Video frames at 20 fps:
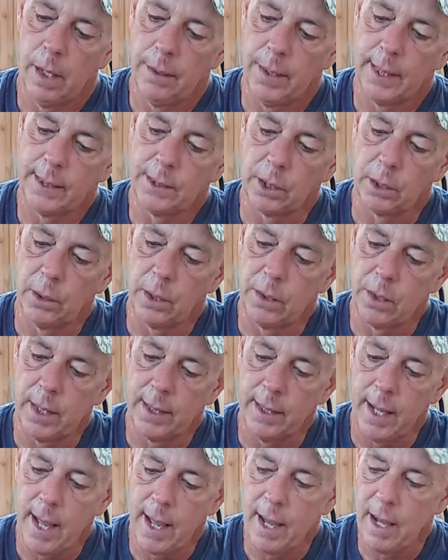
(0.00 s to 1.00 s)
that's a good
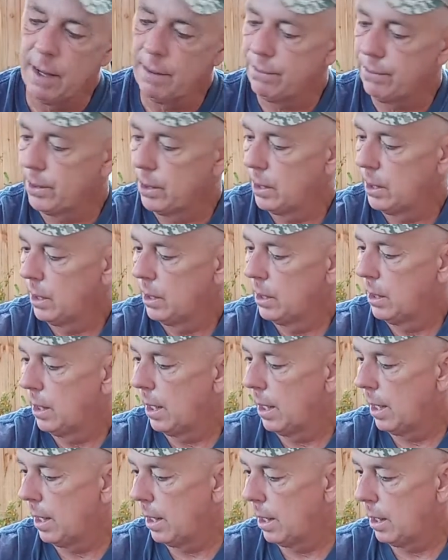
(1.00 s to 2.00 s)
thing to have.
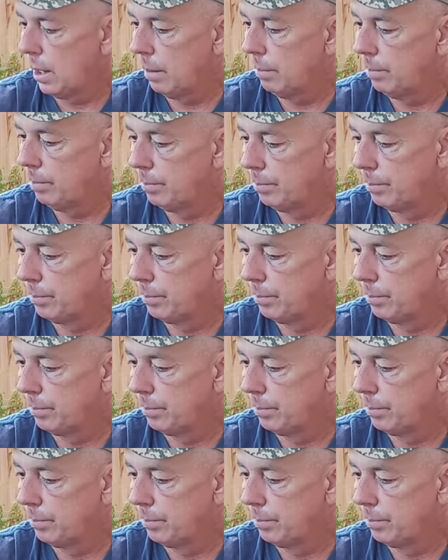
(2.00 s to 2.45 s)
Um,